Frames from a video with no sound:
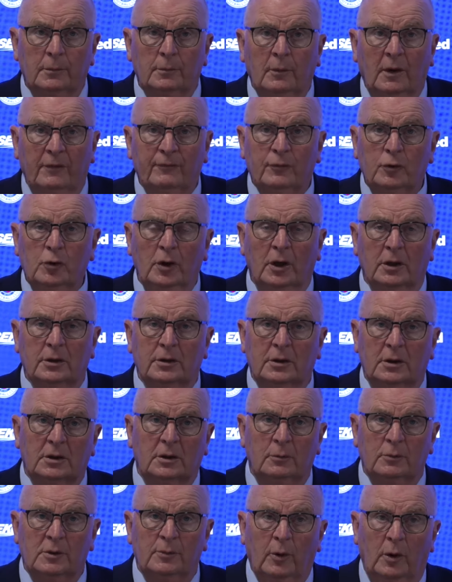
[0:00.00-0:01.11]
My view is
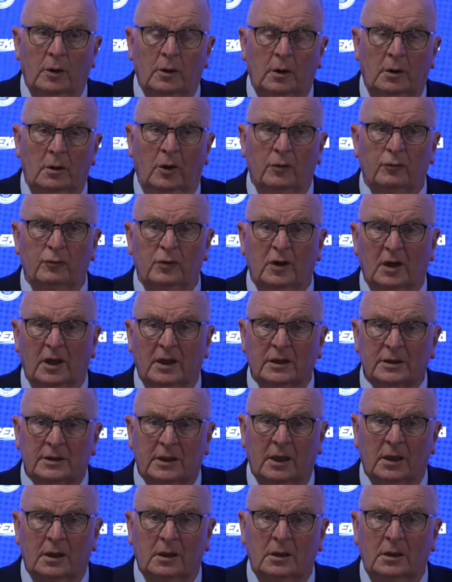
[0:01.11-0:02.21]
it's a wee bit
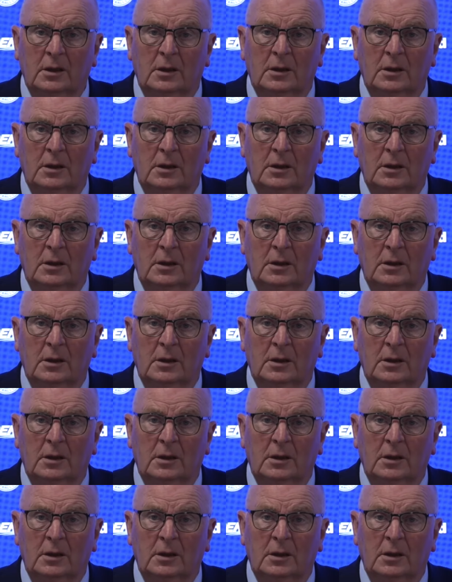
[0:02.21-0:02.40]
unrealistic